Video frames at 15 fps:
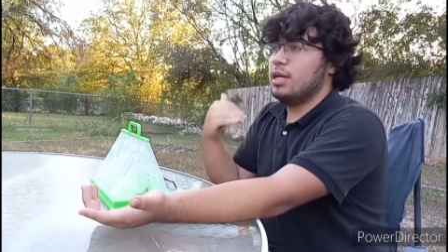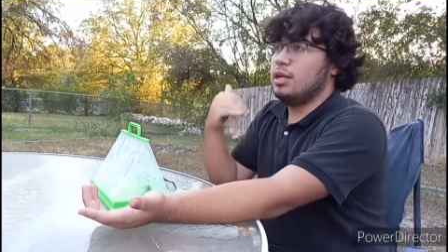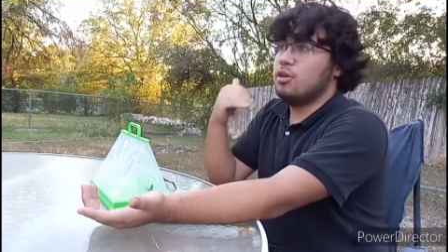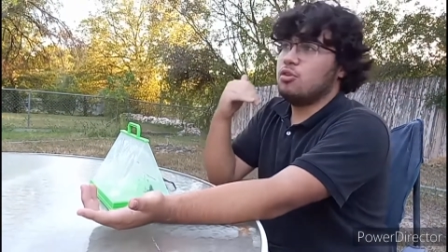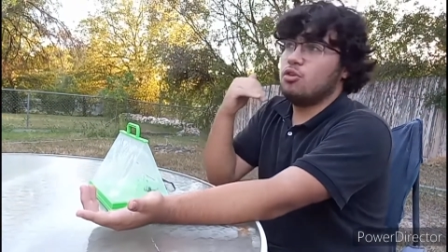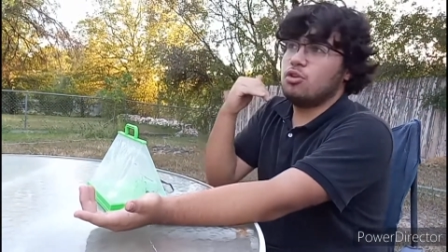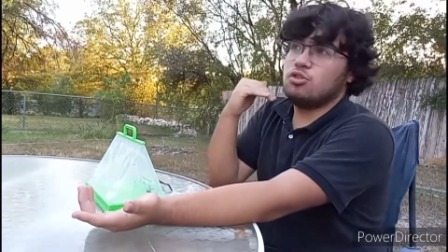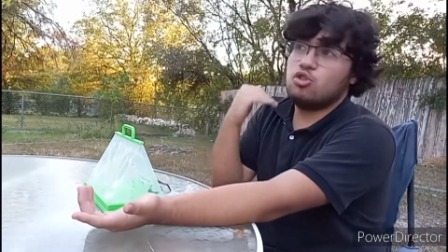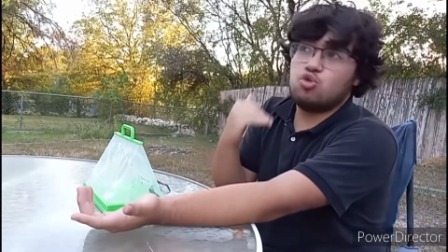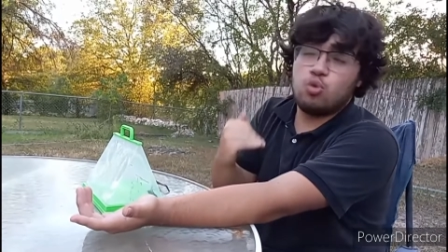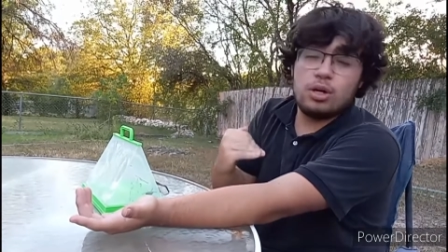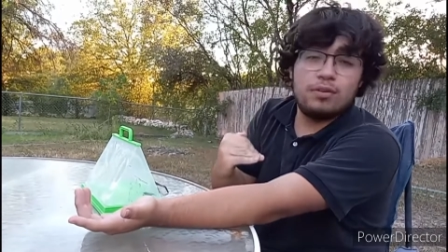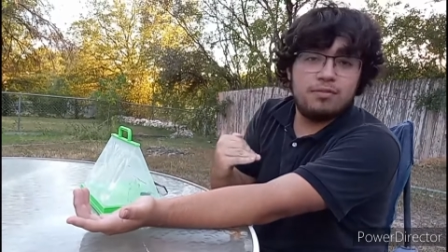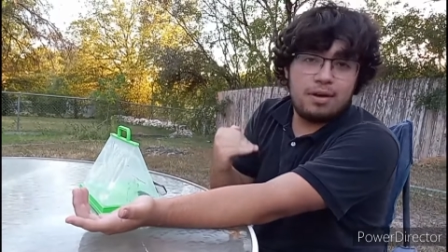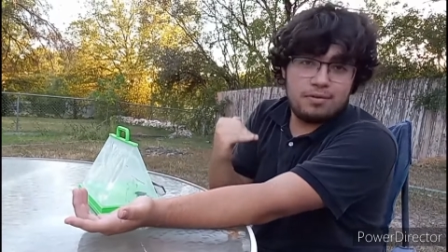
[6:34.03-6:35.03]
it could grow to
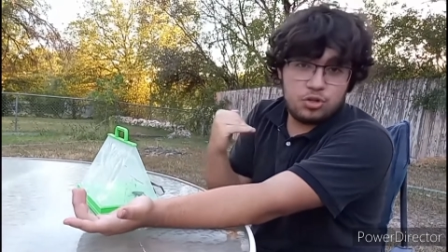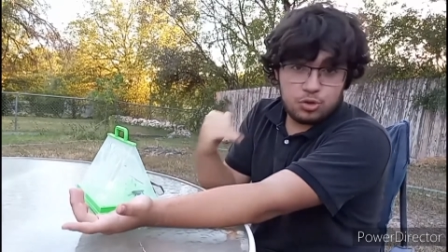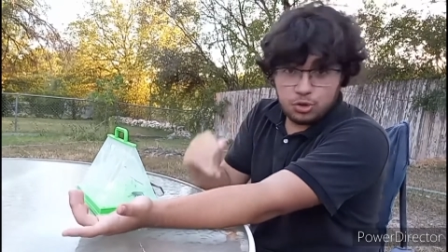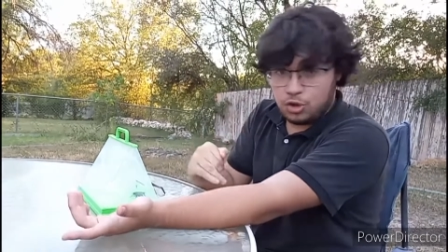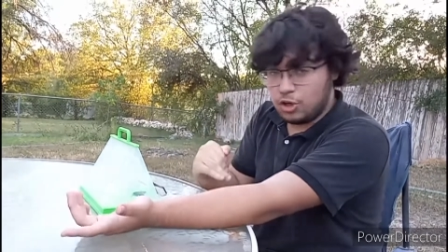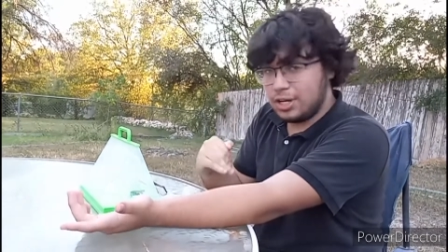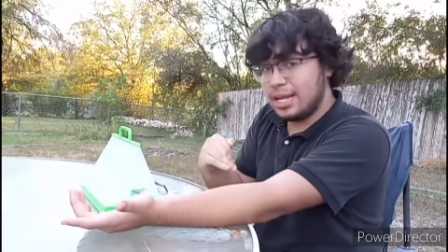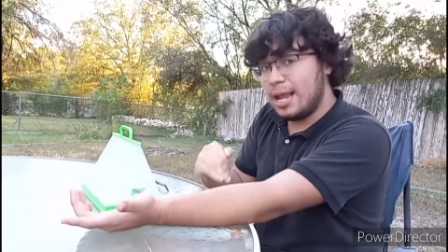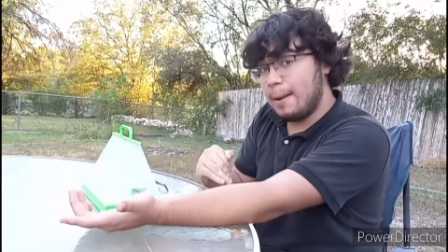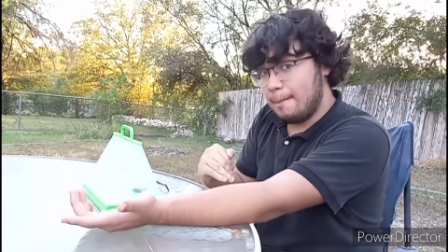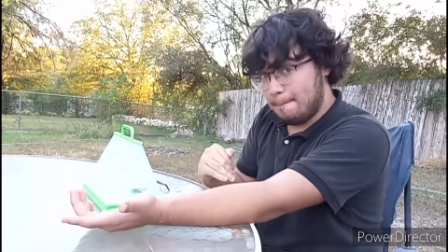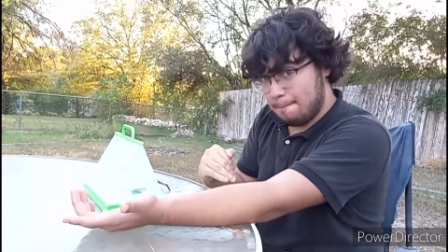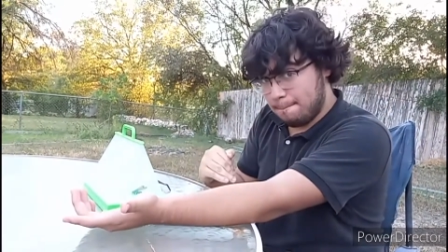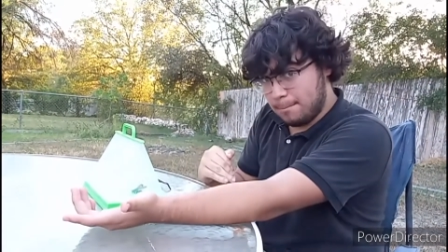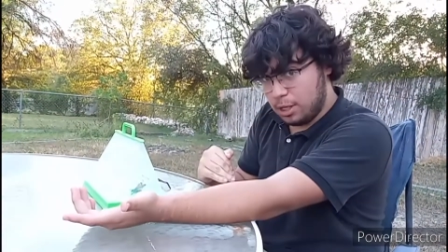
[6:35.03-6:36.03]
25 to 38
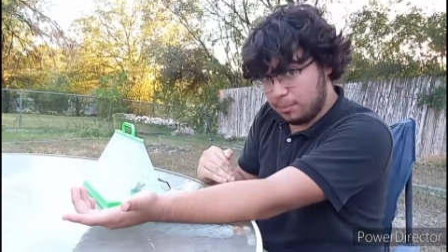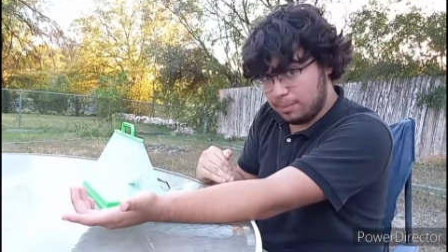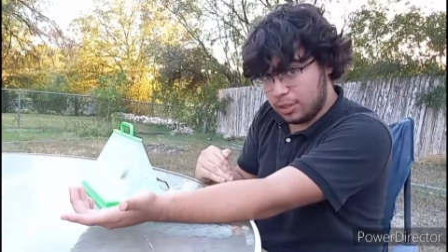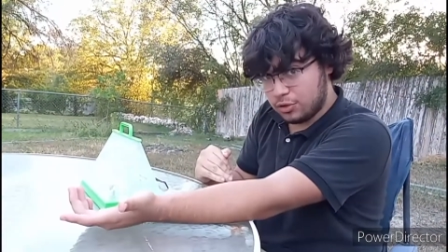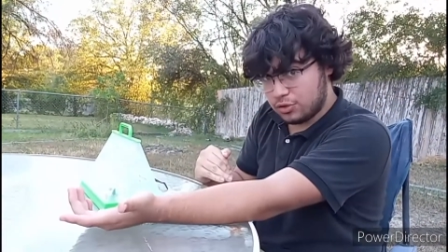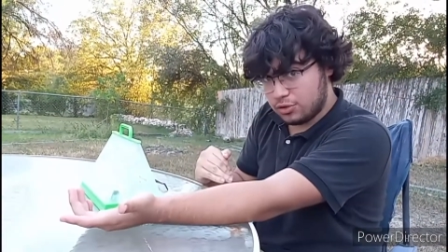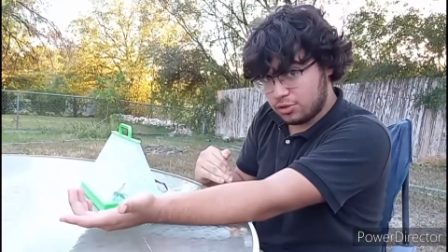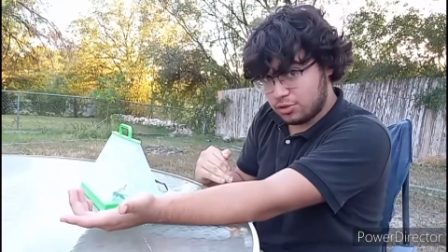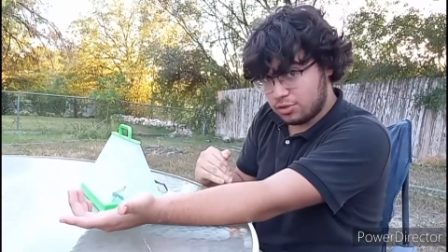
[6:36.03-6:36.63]
millimeters.